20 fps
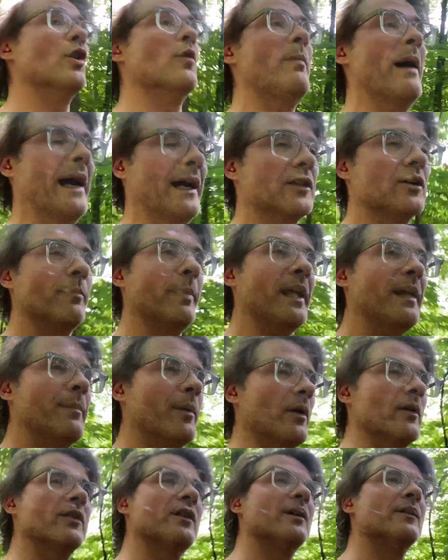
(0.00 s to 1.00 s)
back to
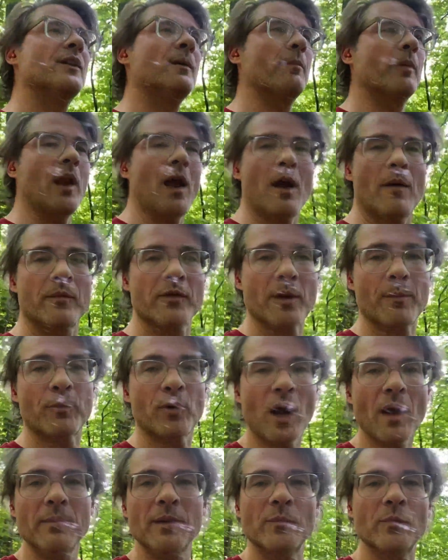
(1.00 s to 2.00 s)
paper. The
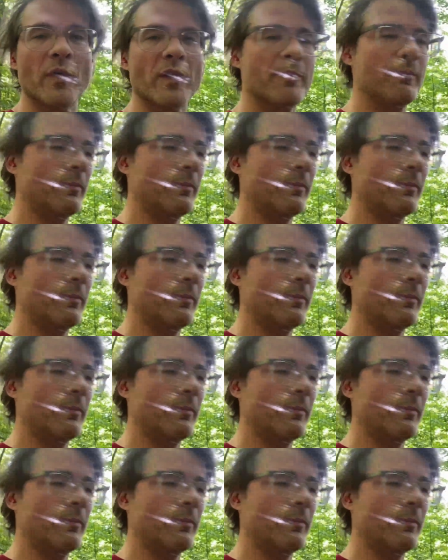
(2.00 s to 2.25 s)
problem with